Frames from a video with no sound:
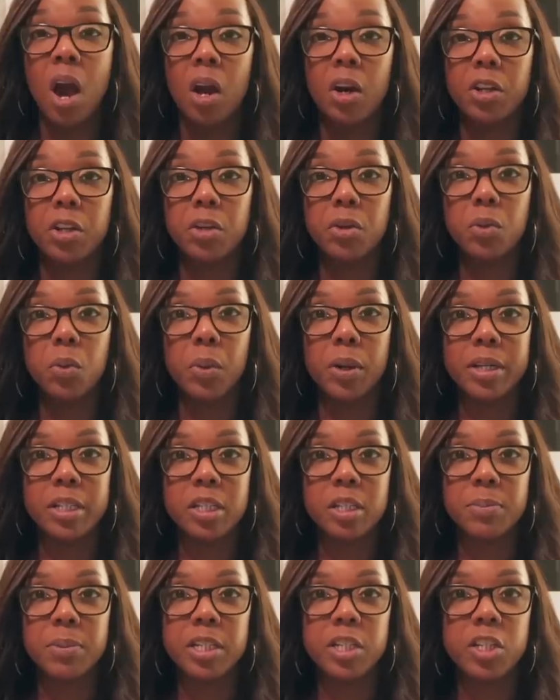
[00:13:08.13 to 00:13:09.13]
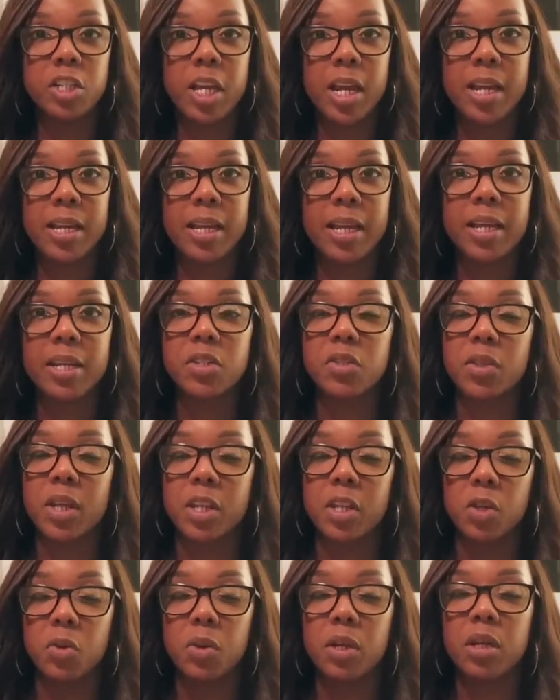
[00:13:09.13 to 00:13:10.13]
are you going to be shading so
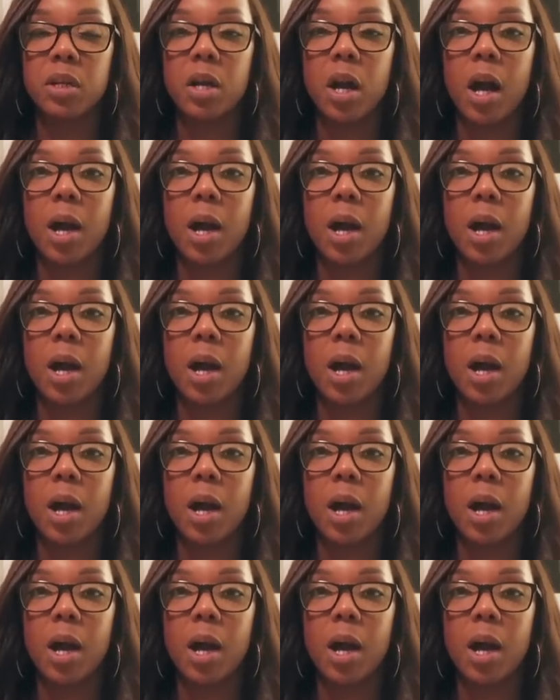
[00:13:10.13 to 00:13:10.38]
that you can